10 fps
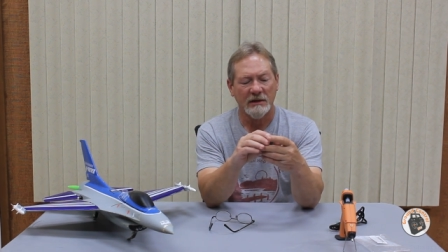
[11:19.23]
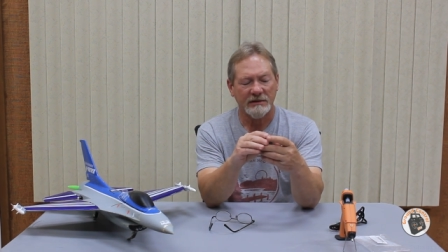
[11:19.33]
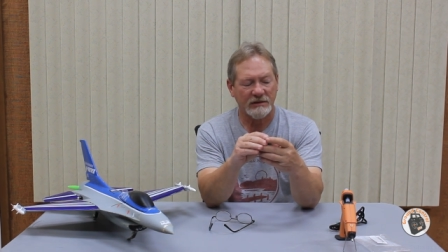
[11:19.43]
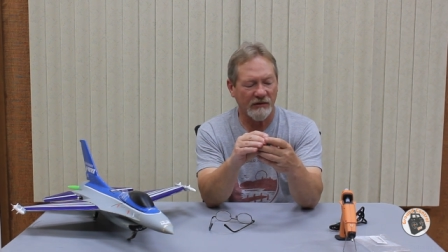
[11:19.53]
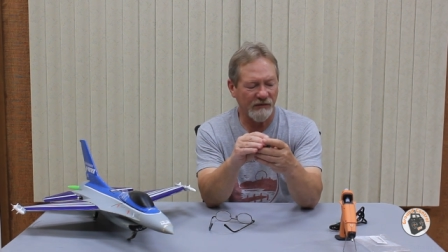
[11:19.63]

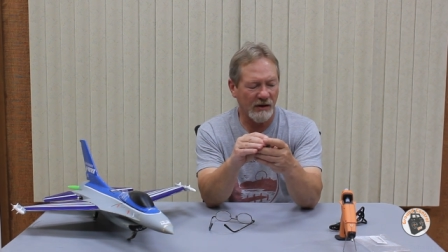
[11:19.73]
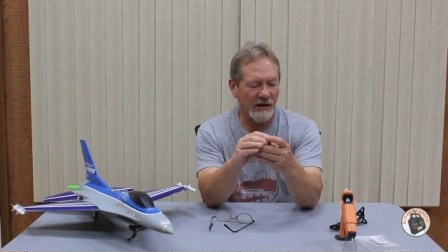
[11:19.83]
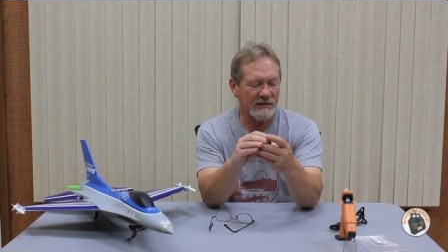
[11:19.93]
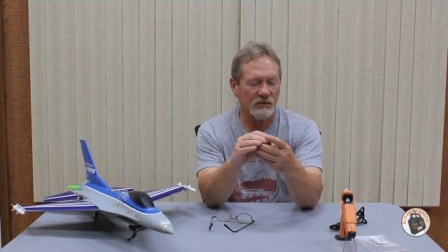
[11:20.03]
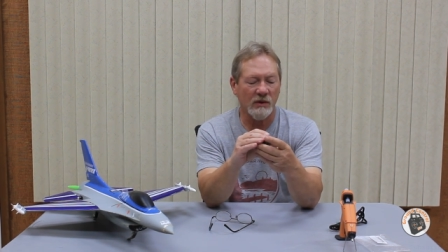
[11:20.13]
So if you
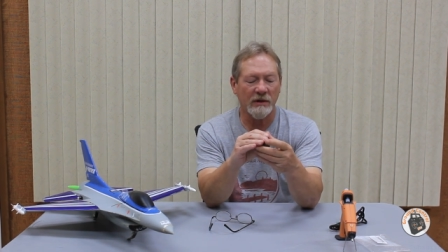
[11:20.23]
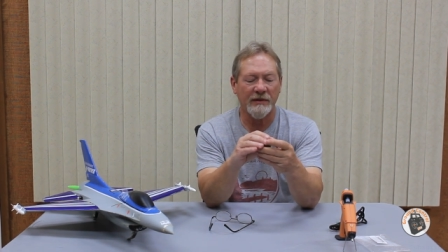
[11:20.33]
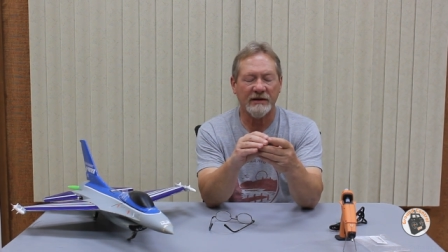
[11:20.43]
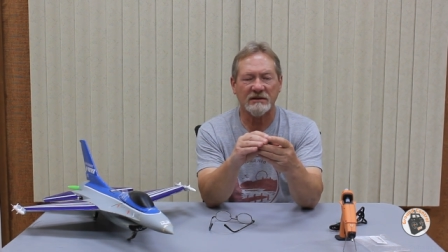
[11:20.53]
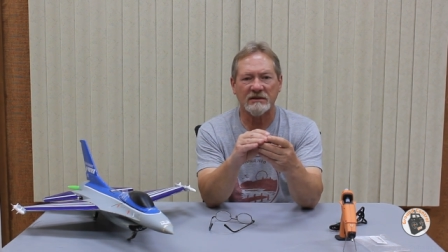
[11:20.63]
guys want to
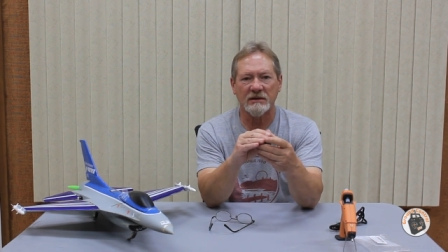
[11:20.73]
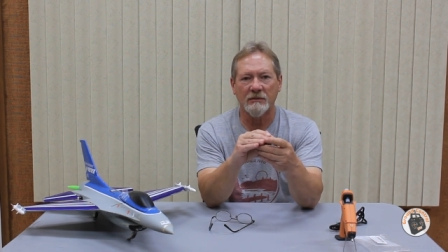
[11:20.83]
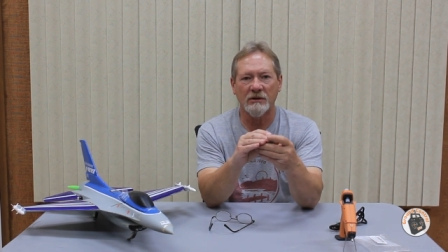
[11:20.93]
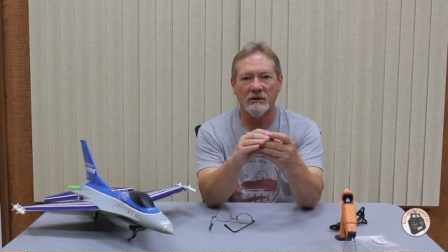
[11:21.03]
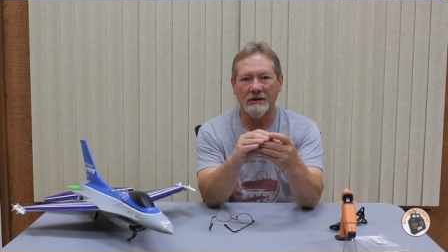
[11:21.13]
make
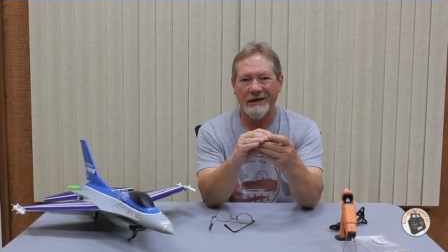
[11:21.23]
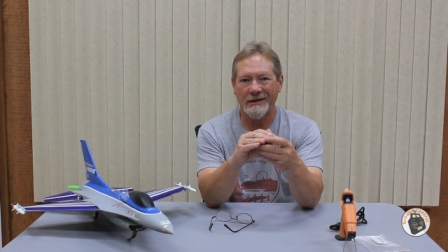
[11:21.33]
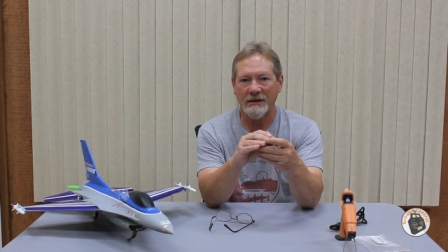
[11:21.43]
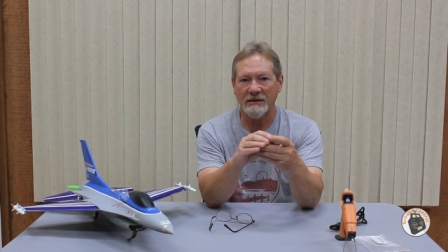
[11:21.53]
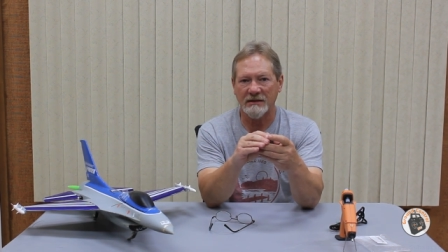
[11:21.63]
similar
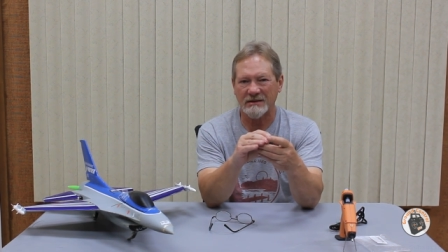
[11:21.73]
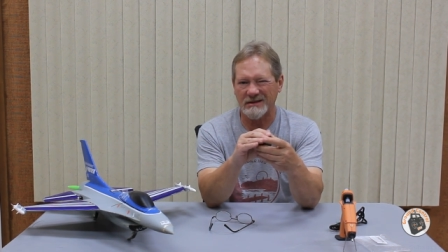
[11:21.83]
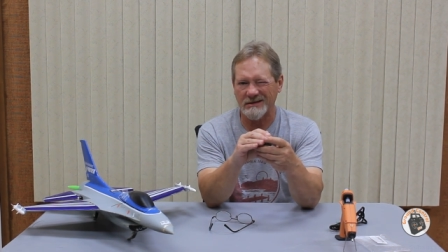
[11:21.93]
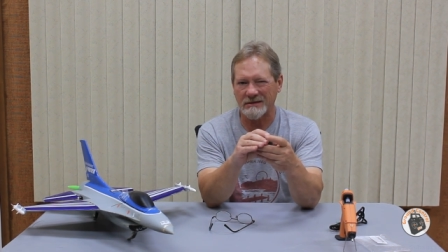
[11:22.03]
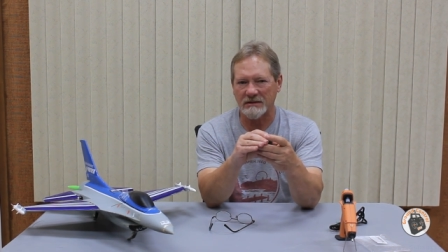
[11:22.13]
landing
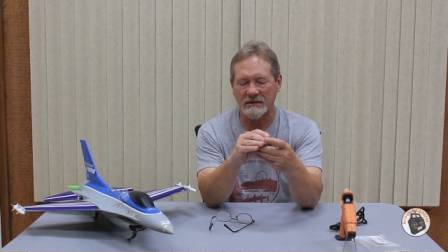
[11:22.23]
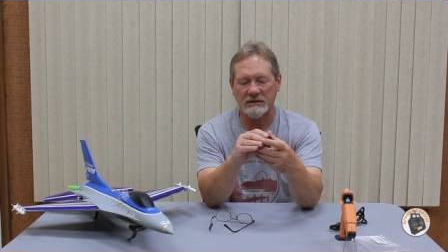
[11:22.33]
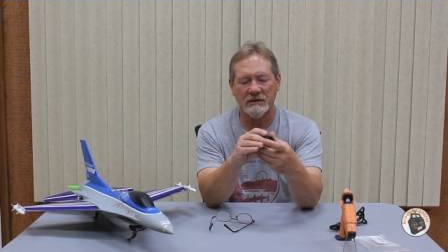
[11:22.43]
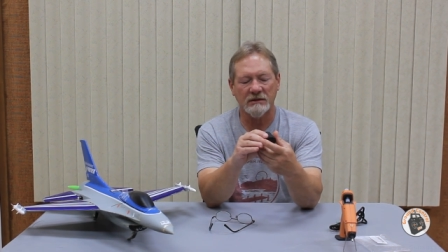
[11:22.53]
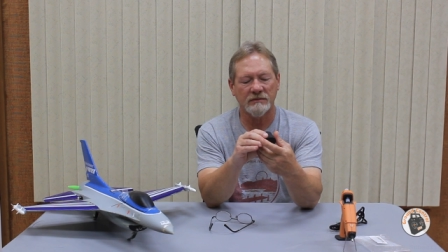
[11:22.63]
skid
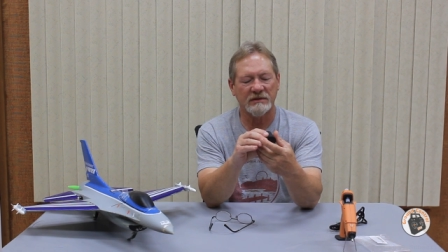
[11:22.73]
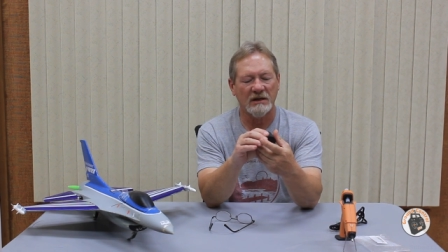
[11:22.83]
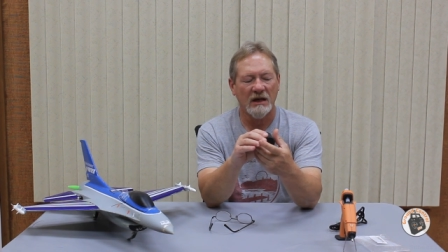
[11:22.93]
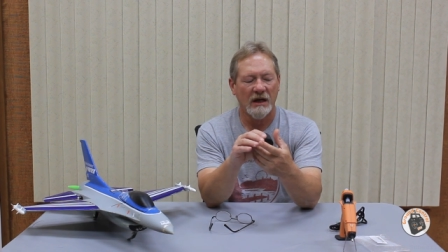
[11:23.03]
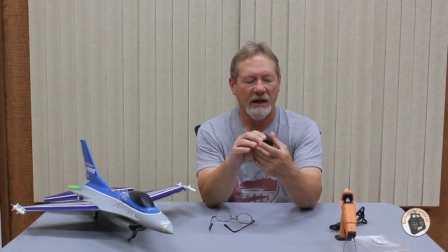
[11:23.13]
systems,
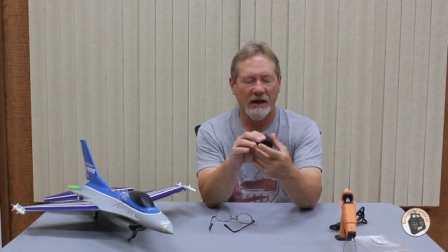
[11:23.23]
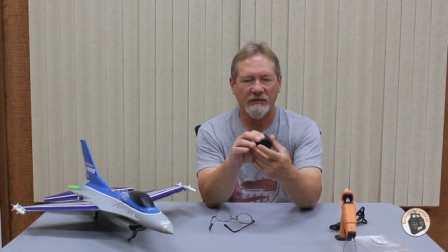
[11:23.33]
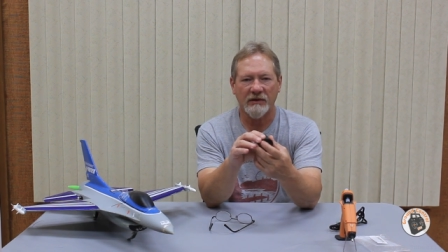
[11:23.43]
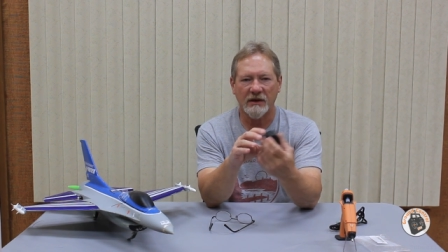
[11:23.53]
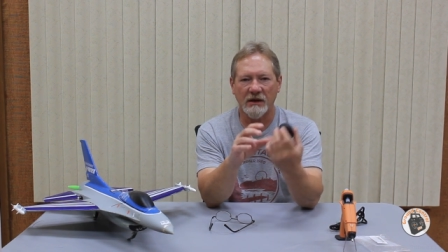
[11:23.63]

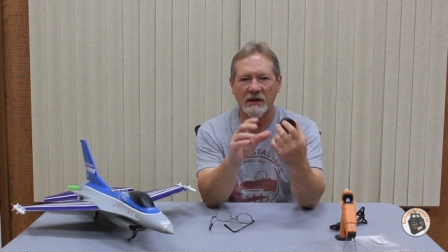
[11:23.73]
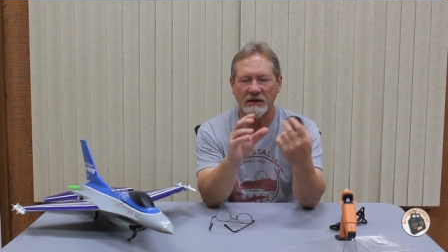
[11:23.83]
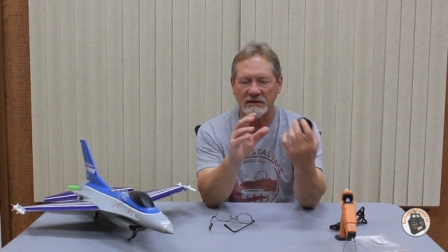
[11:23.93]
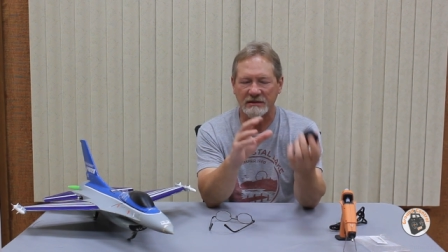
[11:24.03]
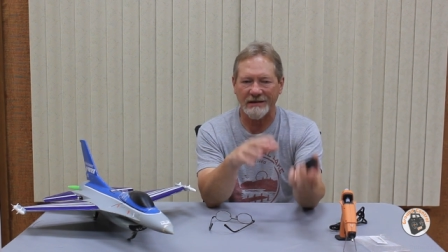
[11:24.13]
everything
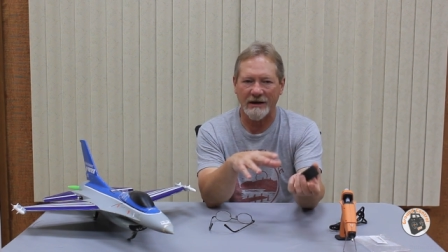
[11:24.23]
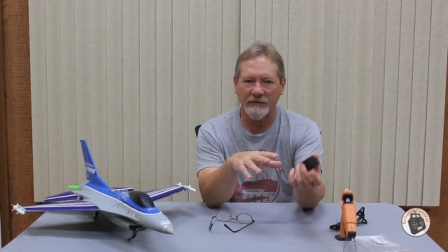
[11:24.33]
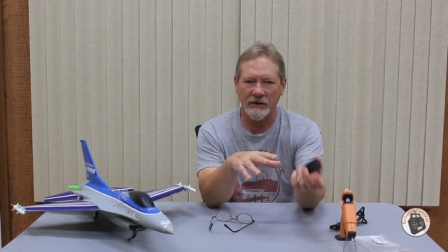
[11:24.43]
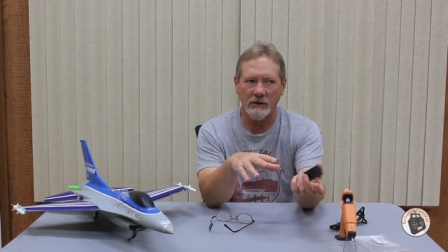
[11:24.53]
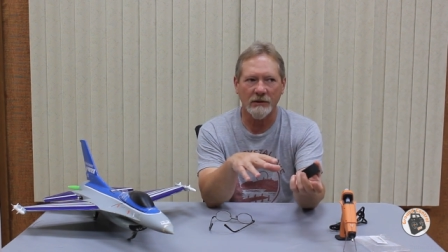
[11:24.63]
is there
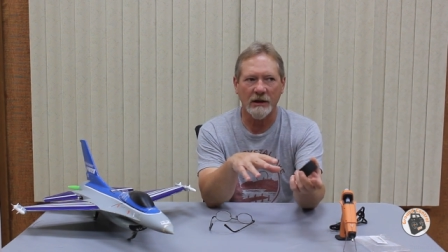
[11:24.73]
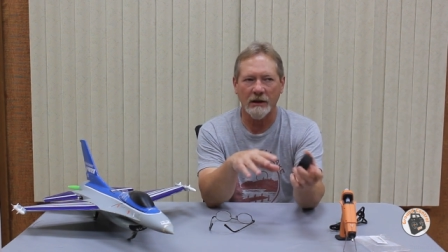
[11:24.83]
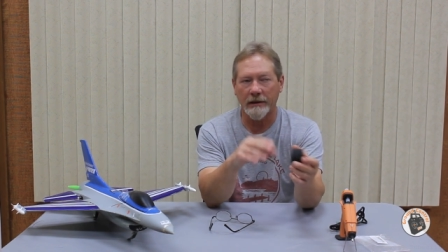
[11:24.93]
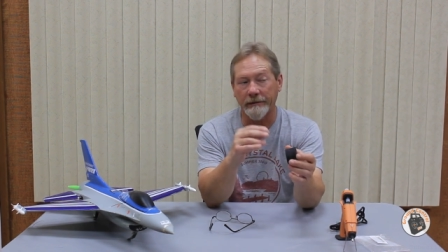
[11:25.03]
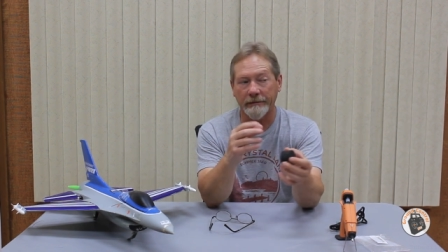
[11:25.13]
that you need
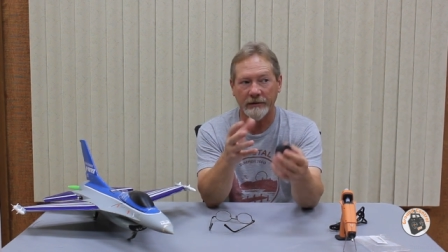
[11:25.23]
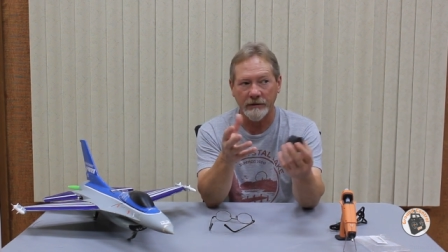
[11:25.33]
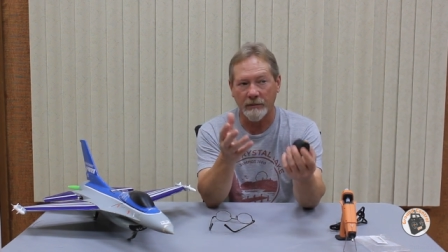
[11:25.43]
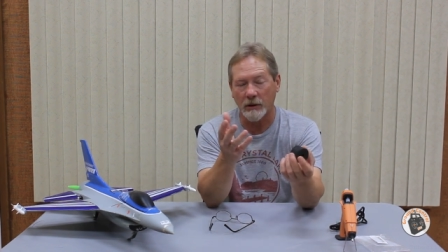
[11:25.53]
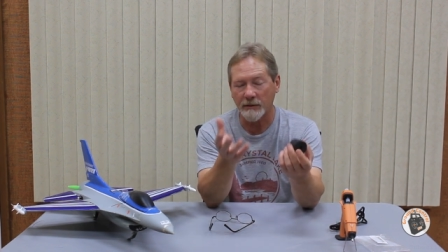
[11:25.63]
other than the
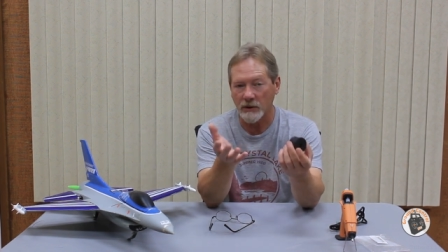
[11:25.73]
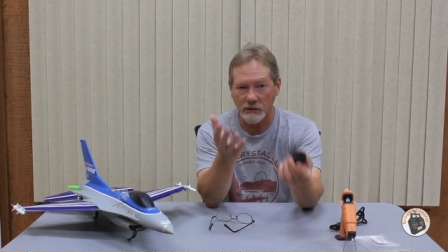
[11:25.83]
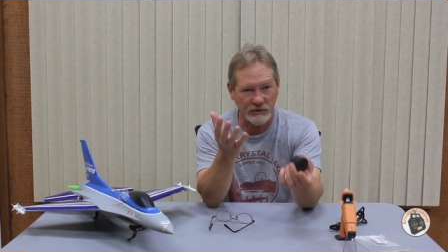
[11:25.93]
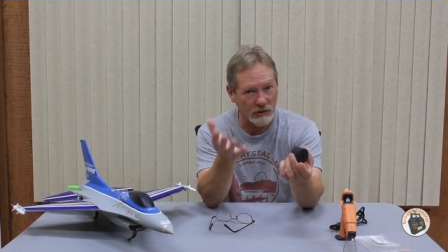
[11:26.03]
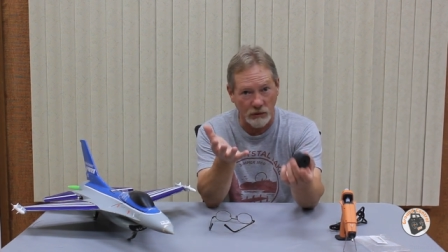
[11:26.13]
barbecue
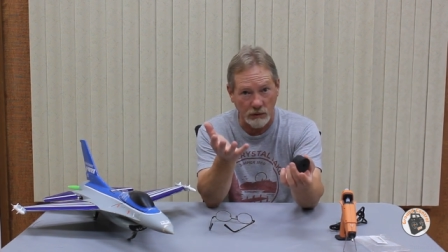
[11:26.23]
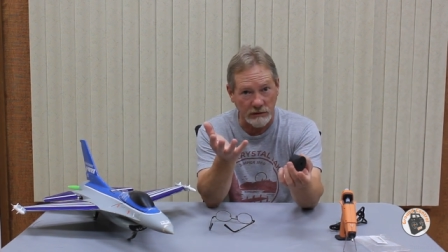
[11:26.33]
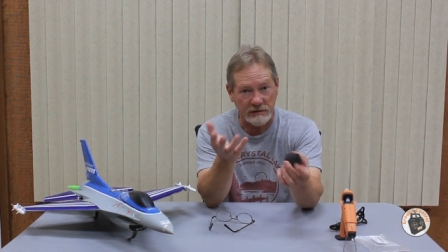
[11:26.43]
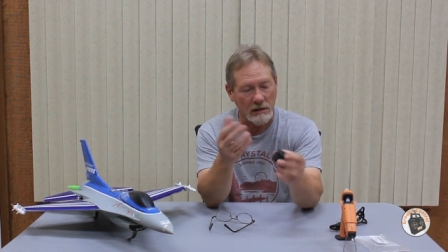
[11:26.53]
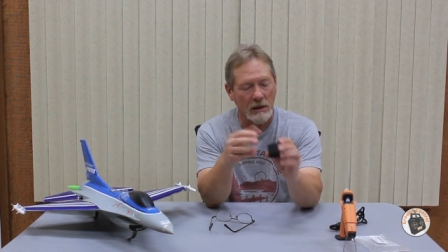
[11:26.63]
skewers.